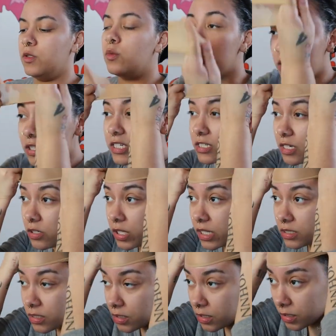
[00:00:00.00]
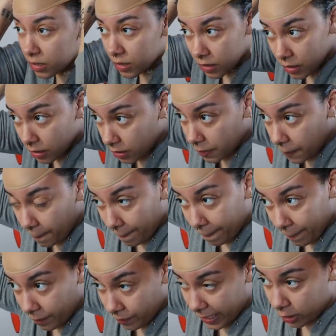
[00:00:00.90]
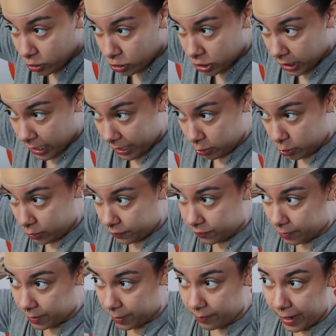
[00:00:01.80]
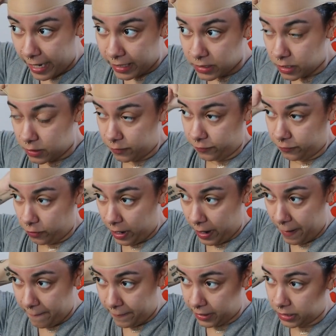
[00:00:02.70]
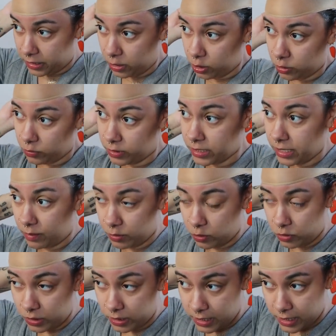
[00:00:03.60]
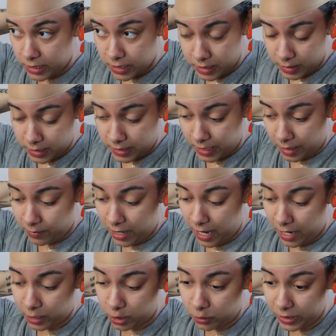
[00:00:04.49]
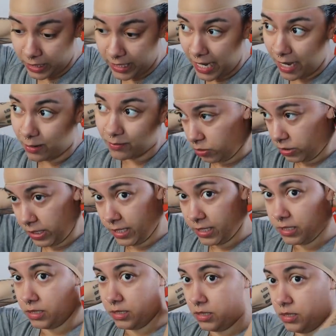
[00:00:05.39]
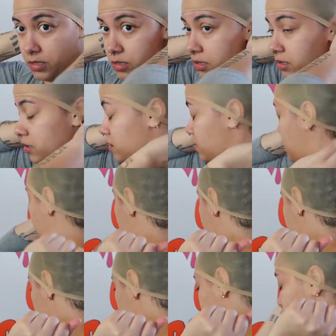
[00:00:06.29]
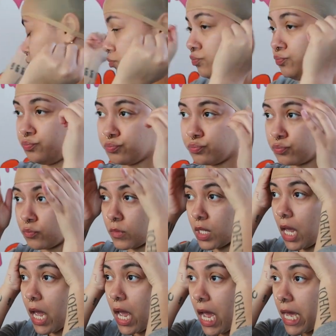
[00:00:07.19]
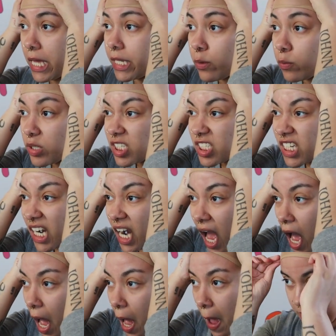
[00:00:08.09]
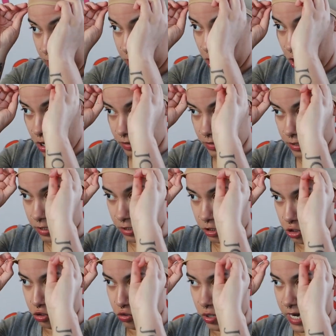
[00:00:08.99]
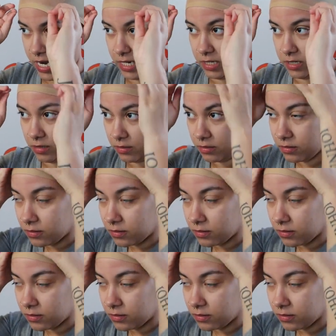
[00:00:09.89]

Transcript: We're literally just gonna do this. And usually I do it from the back to the front, but the only reason I'm doing this is because I'm not gluing it down. Do this, boom, and then we're just gonna make sure all this is straight.